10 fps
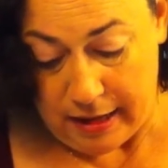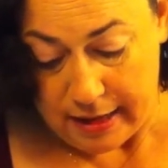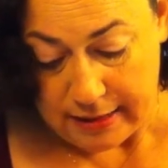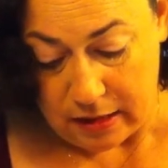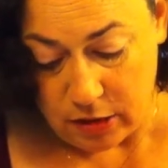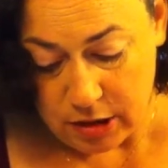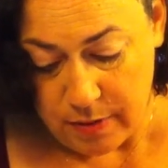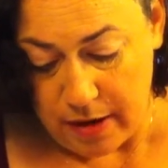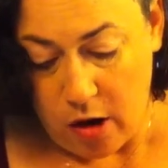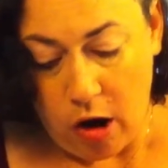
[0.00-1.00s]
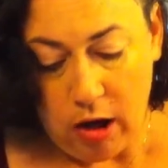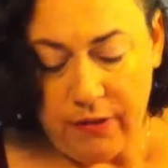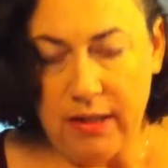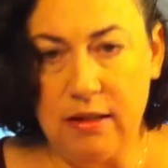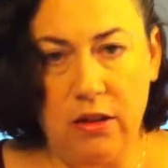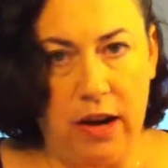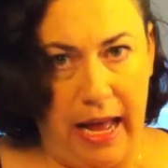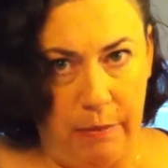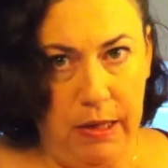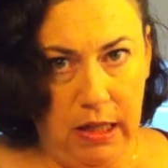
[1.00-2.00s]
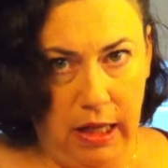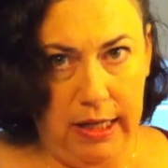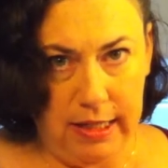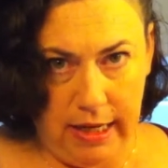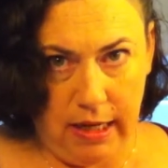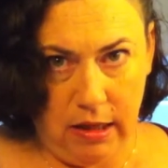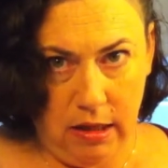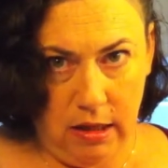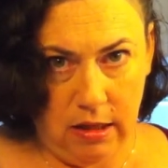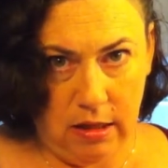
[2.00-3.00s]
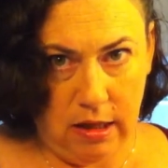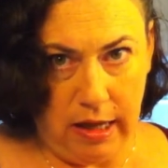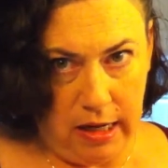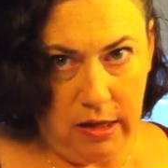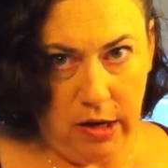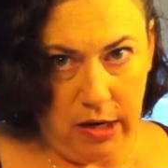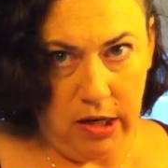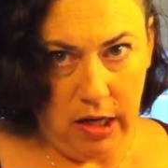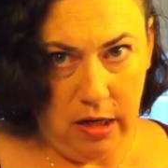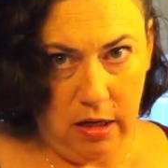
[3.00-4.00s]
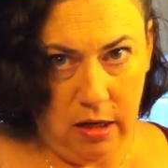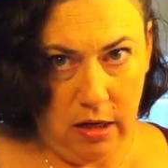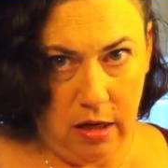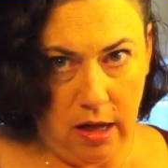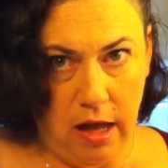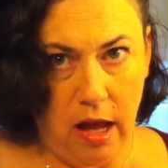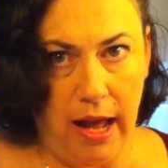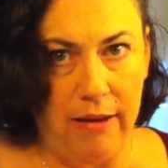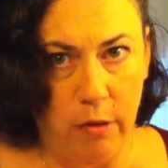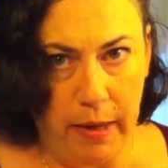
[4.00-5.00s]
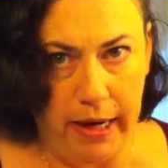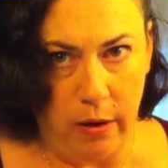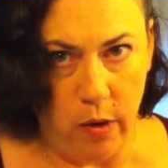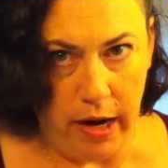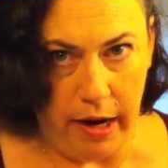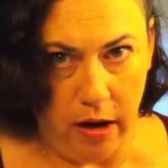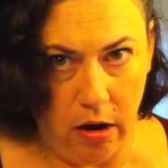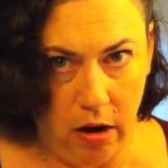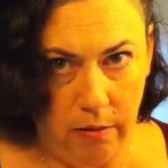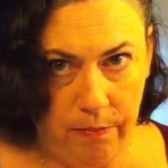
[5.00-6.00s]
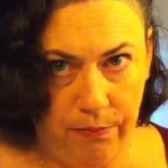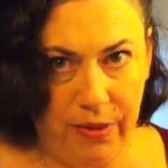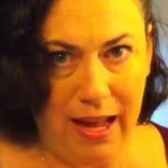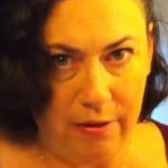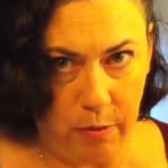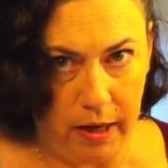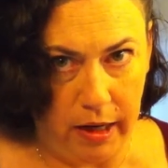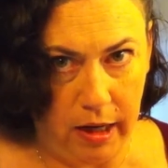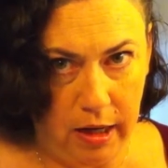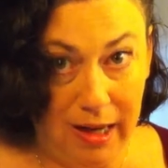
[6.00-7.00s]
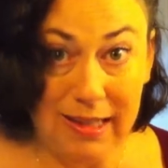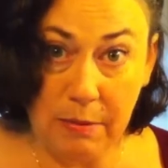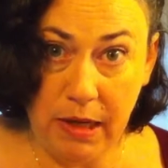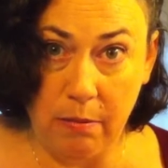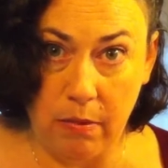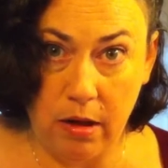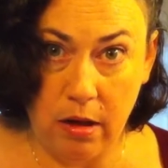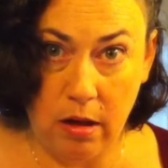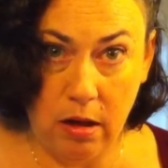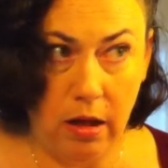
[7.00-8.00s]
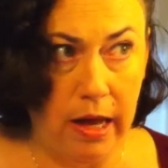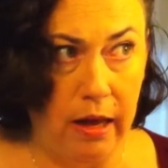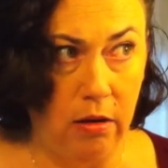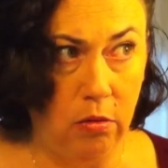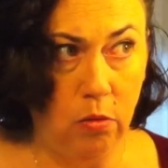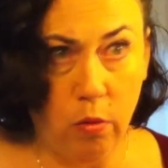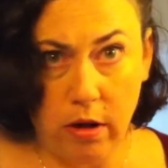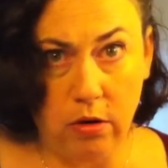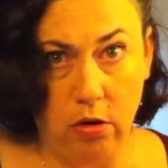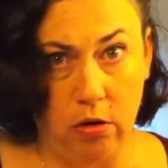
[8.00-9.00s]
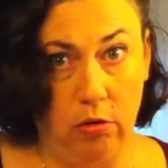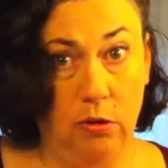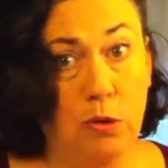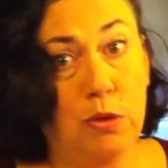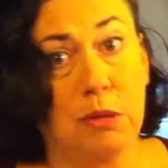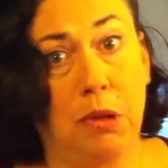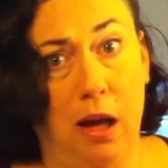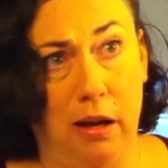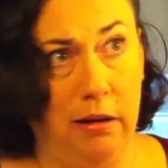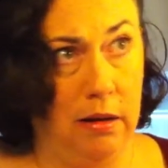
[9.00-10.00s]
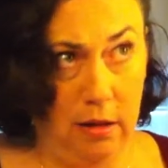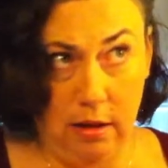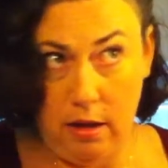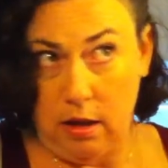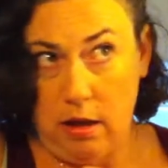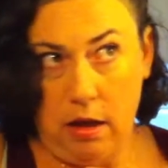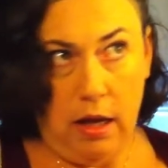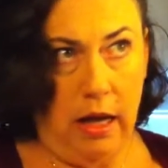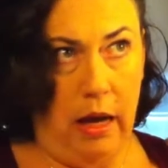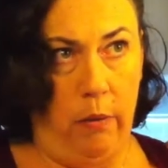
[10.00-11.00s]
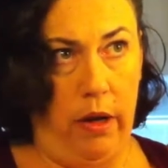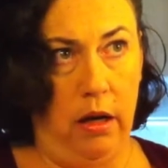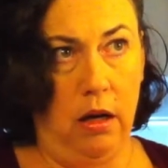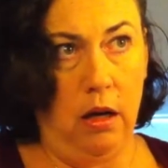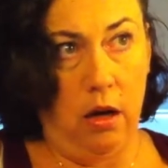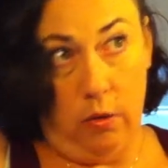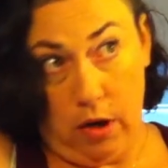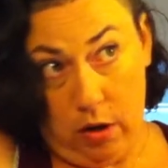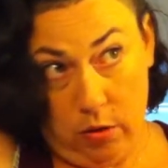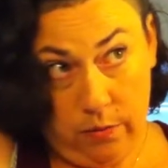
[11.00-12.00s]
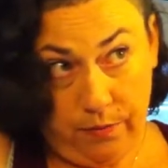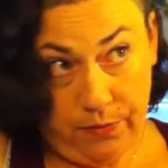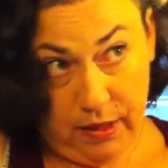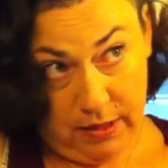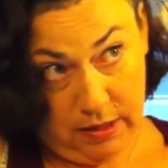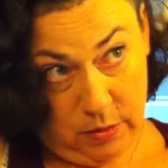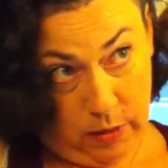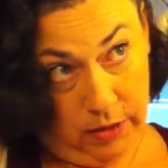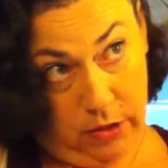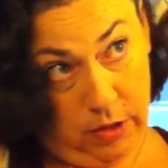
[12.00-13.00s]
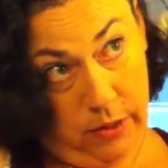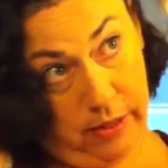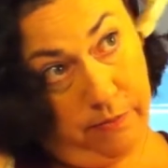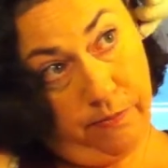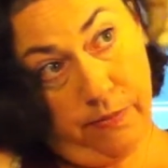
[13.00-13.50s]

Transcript: And as I looked around all of his other happy clientele getting their hair done, everybody had red hair. Everybody, except him and one other girl who was a blonde. I went, oh no, this is what they're doing.